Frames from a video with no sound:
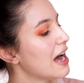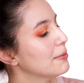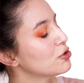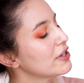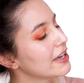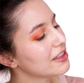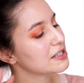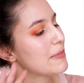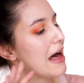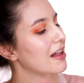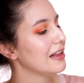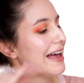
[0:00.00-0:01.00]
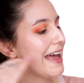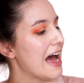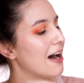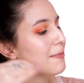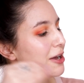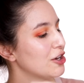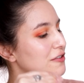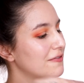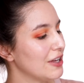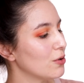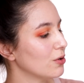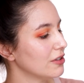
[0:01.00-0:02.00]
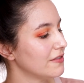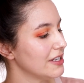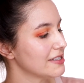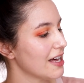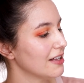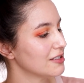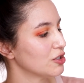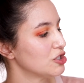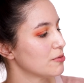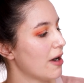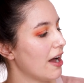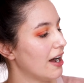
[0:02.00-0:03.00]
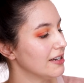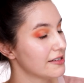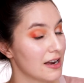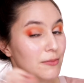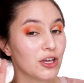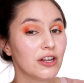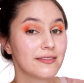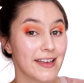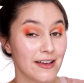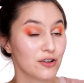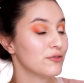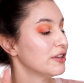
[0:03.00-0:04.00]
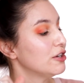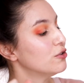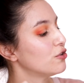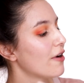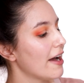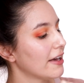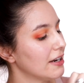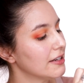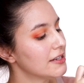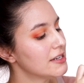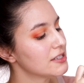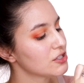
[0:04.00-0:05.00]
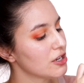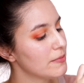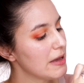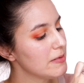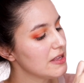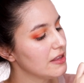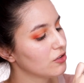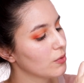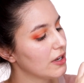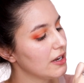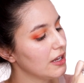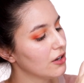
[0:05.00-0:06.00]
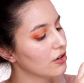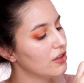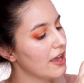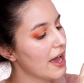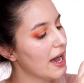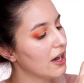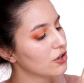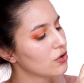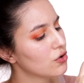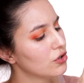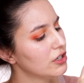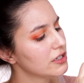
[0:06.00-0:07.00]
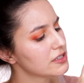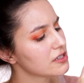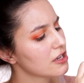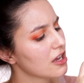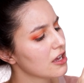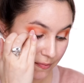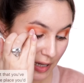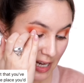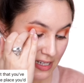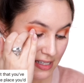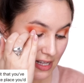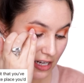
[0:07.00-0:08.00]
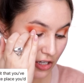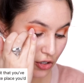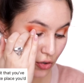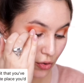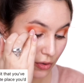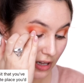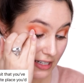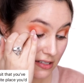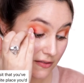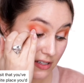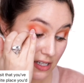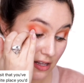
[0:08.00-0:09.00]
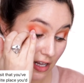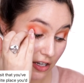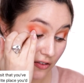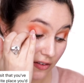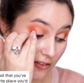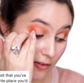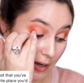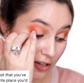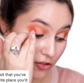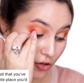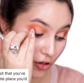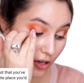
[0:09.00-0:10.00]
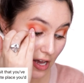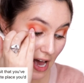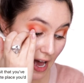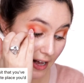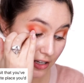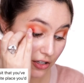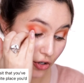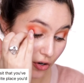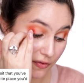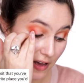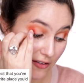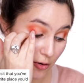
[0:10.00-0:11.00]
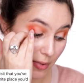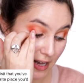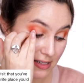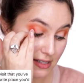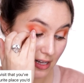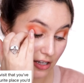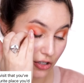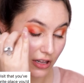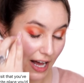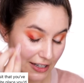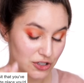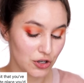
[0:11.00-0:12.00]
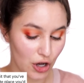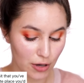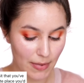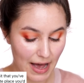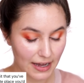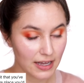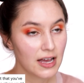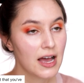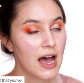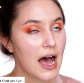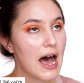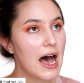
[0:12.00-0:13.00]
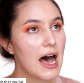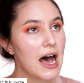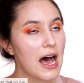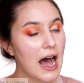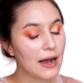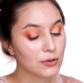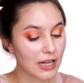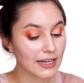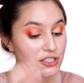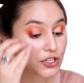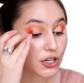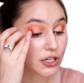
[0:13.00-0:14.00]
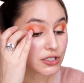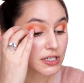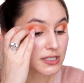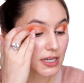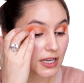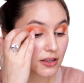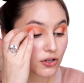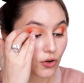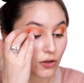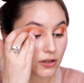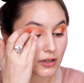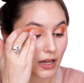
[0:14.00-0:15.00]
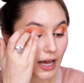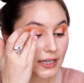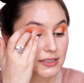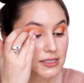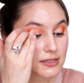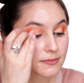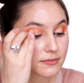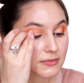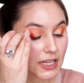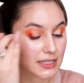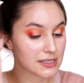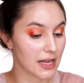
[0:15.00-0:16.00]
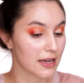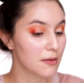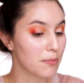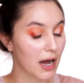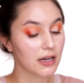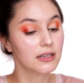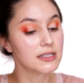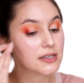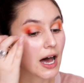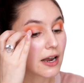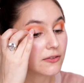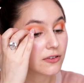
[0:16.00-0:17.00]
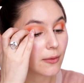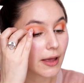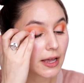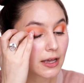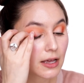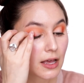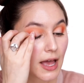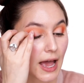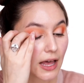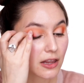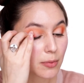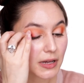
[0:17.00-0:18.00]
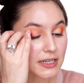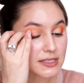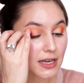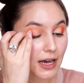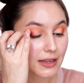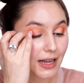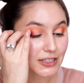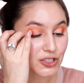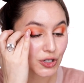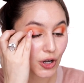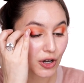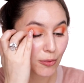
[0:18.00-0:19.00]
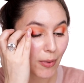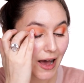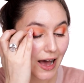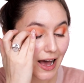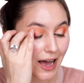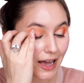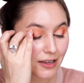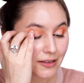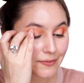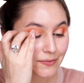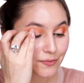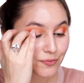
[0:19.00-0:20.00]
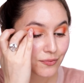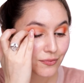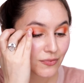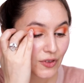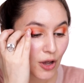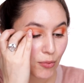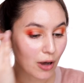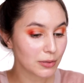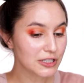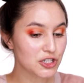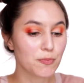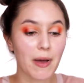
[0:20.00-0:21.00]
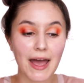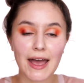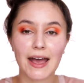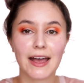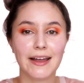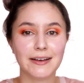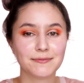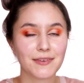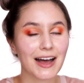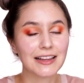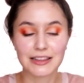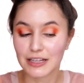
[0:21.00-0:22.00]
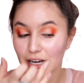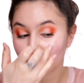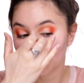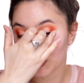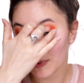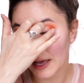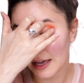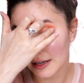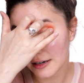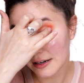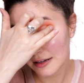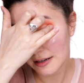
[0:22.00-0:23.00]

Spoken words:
I'm looking at this palette like, how am I gonna fit all of these colors onto my eyes? And I'm gonna take a really good crack at it. So maybe this one here on the outer corners. Place that you would like to visit that you've never been to, and your favorite place that you'd like to go back. I would like to go to see the Northern Lights. That's like a bucket list item for me. And the place that I'd like to go back, probably Japan. I love Japan.